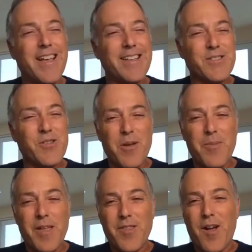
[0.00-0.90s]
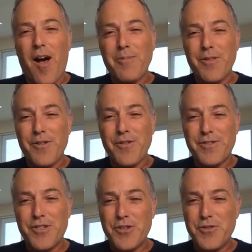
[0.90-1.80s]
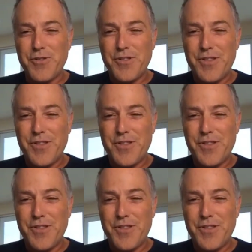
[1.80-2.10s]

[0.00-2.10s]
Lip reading: story about the cobbler's shoes?